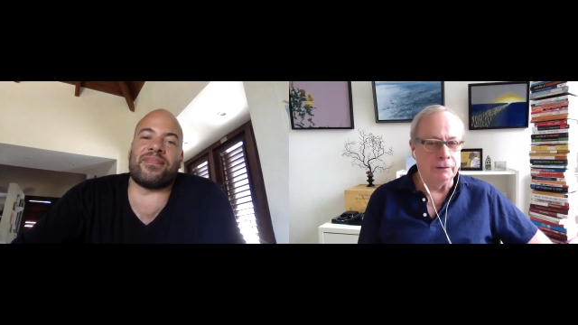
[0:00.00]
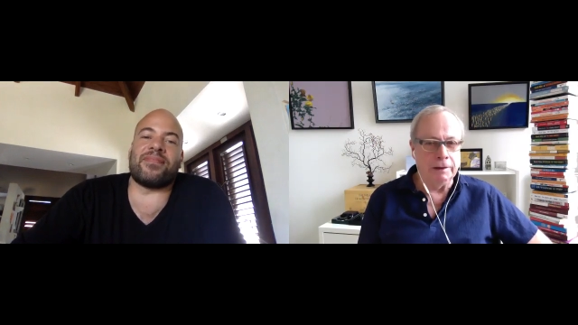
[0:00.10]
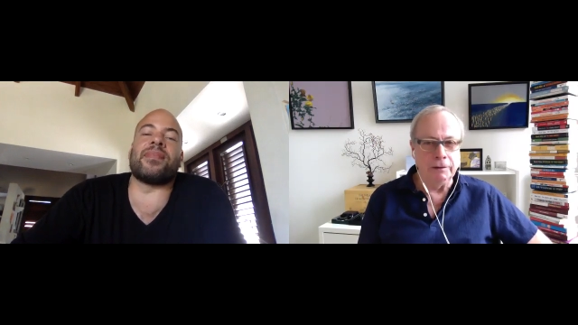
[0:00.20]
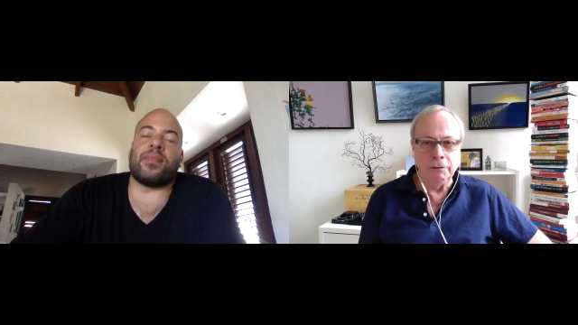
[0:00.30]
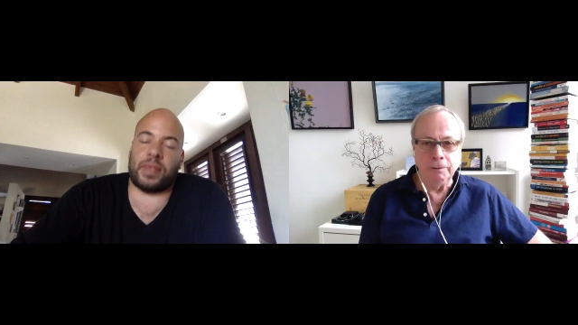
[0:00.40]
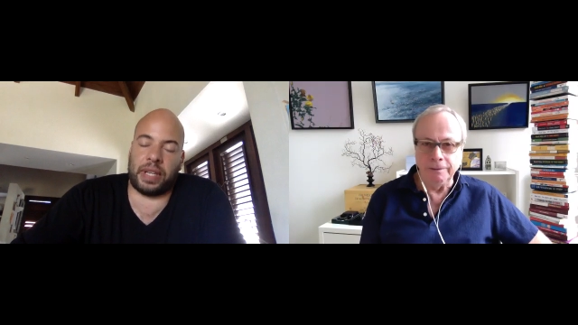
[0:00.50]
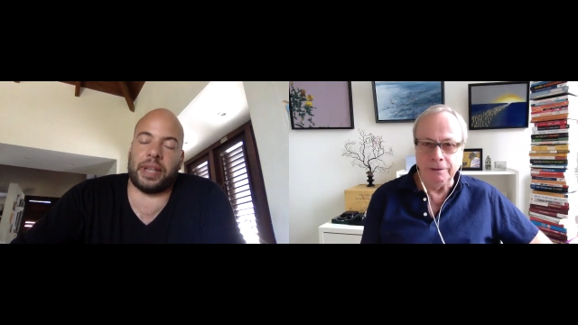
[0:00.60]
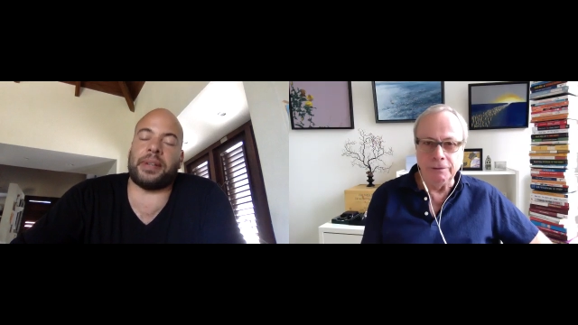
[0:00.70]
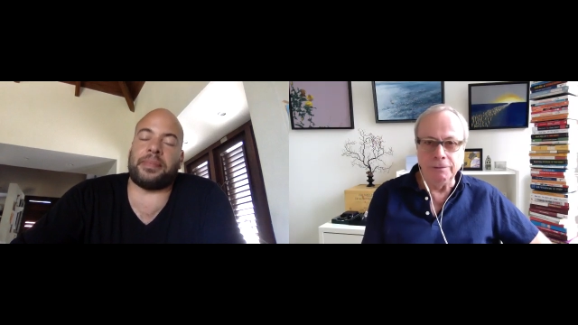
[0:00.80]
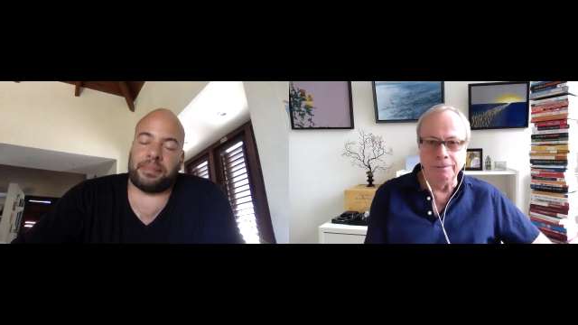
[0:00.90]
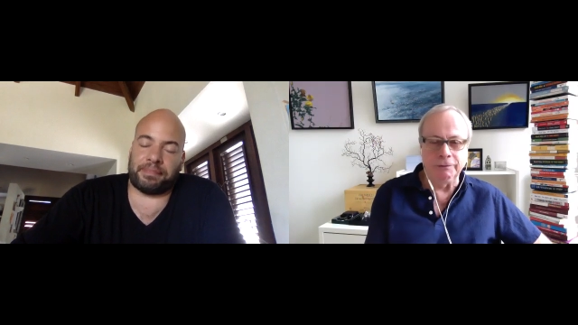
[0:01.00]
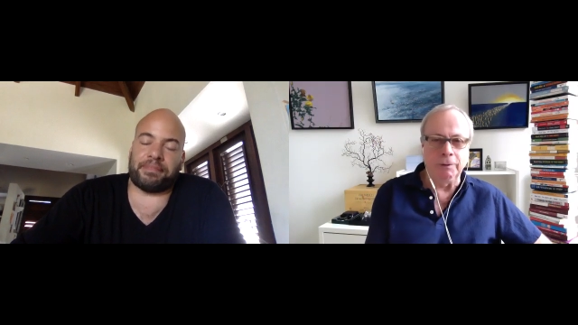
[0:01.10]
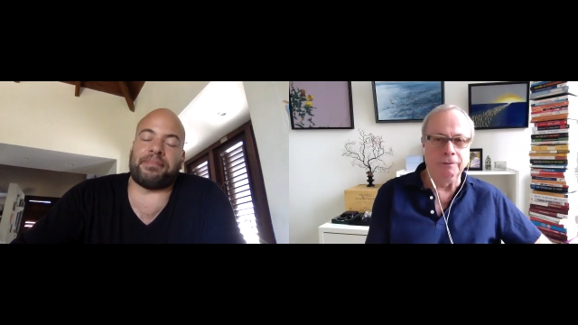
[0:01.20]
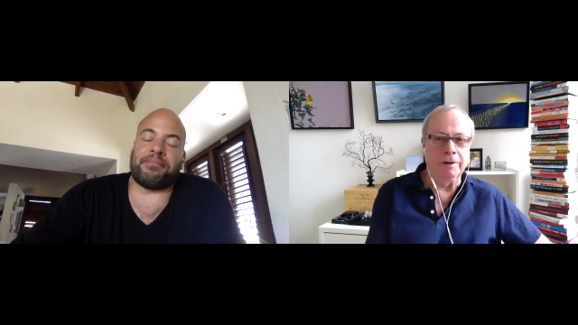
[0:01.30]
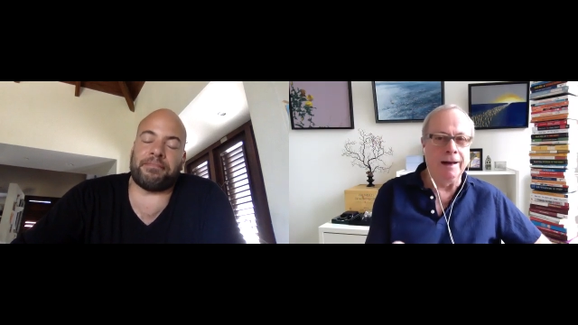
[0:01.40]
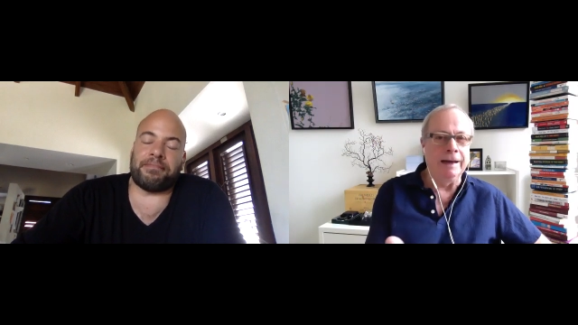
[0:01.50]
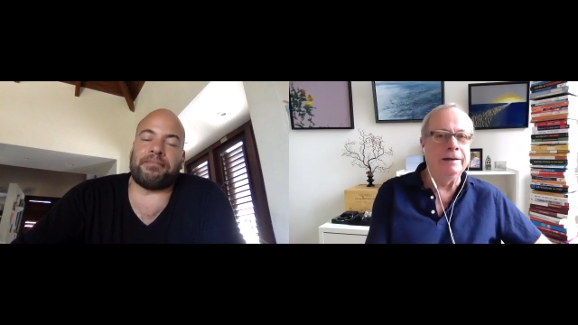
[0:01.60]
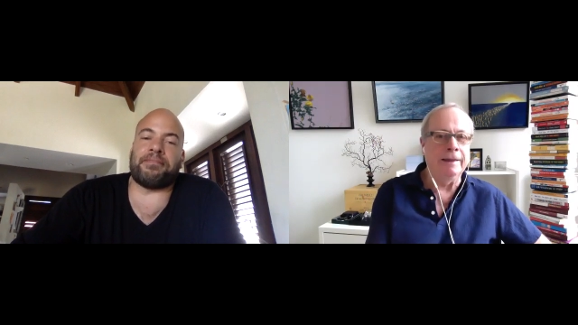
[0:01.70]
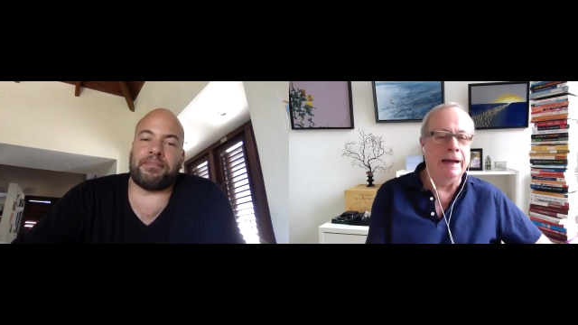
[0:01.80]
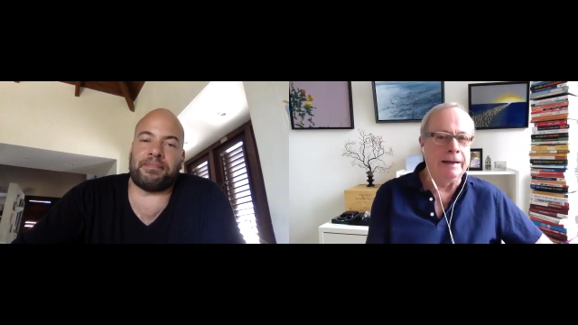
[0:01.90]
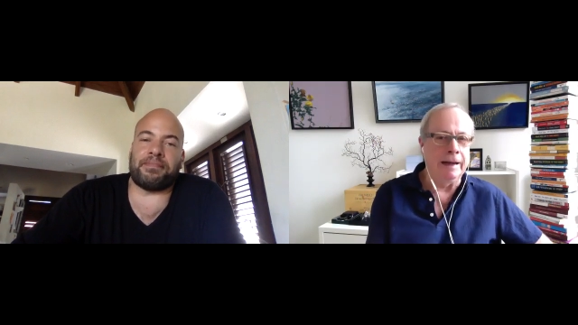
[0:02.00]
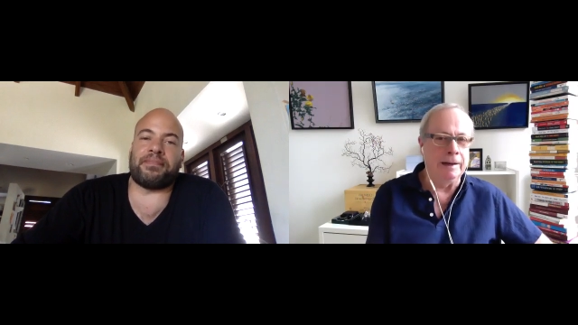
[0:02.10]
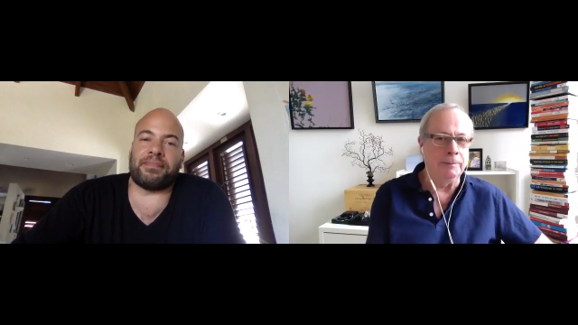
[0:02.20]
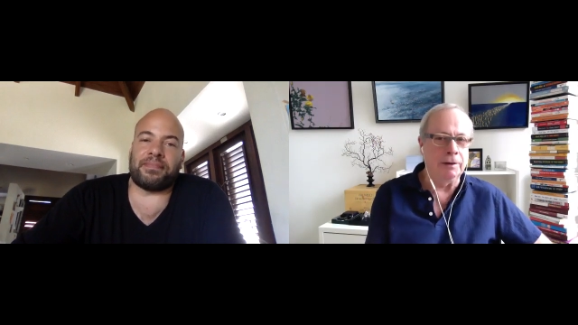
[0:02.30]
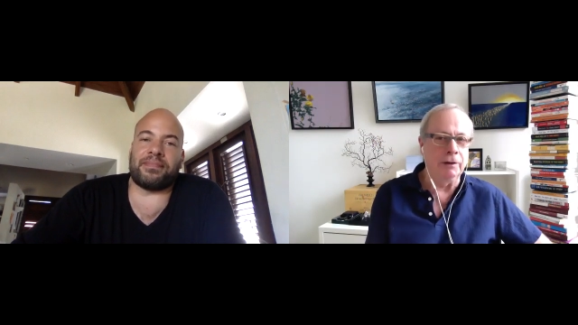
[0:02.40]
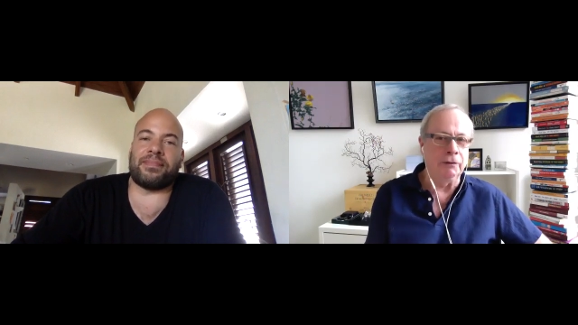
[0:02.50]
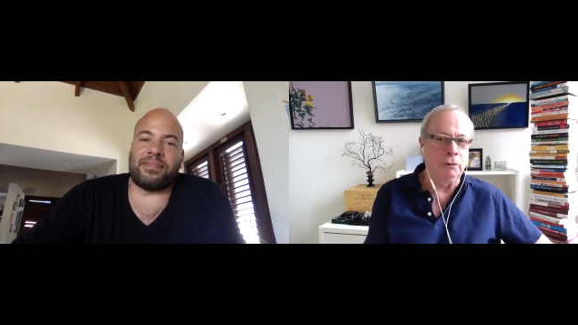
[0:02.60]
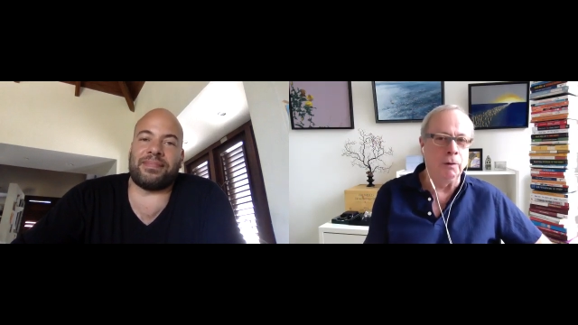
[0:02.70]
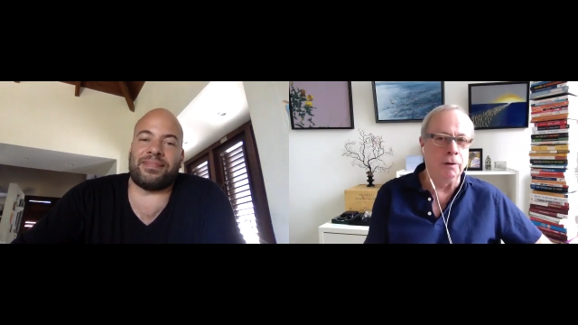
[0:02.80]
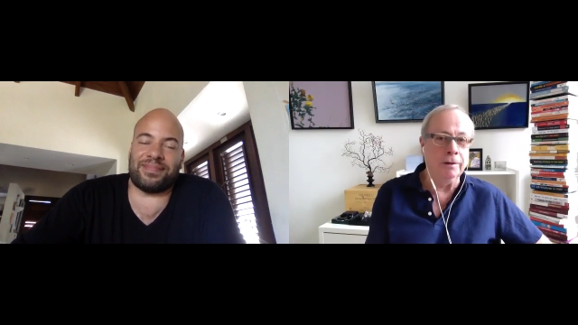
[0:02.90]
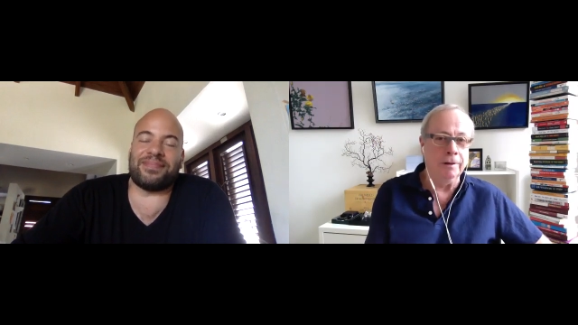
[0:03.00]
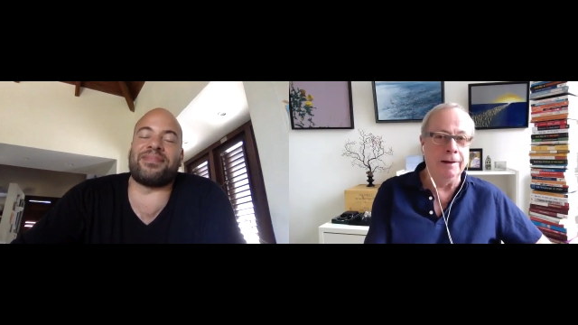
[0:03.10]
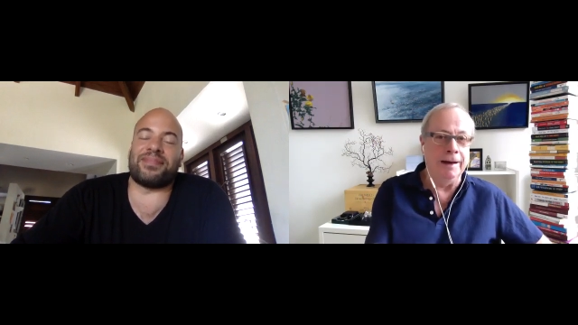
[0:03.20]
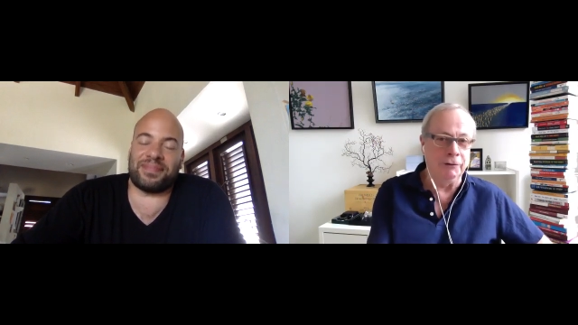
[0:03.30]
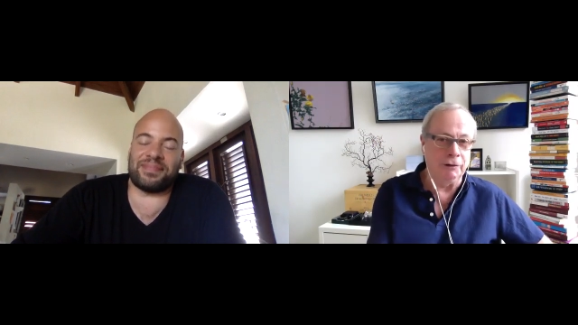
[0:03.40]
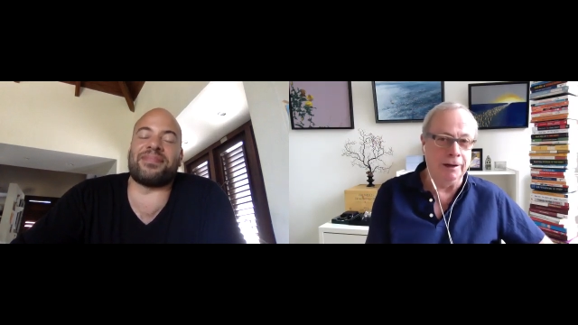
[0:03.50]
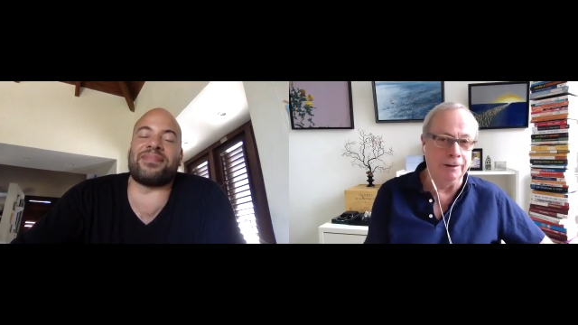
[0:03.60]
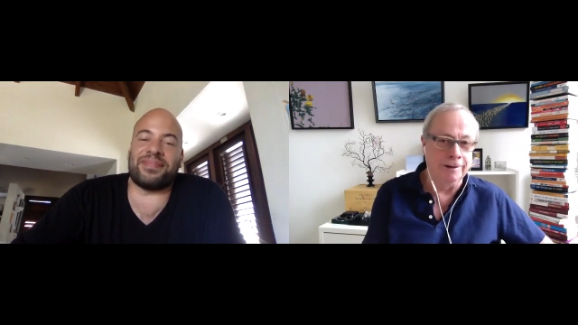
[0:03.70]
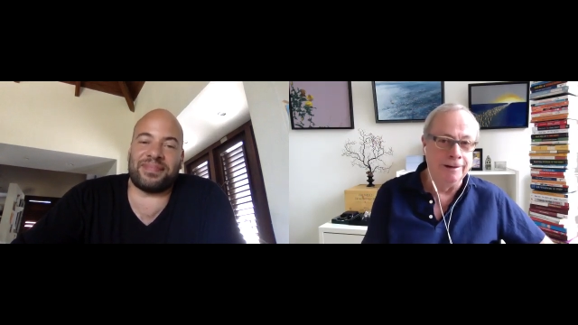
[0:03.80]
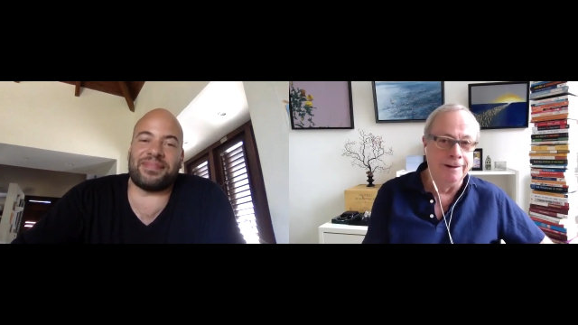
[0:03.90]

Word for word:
Speaker 1: And you you sort of got into that game because you were an educator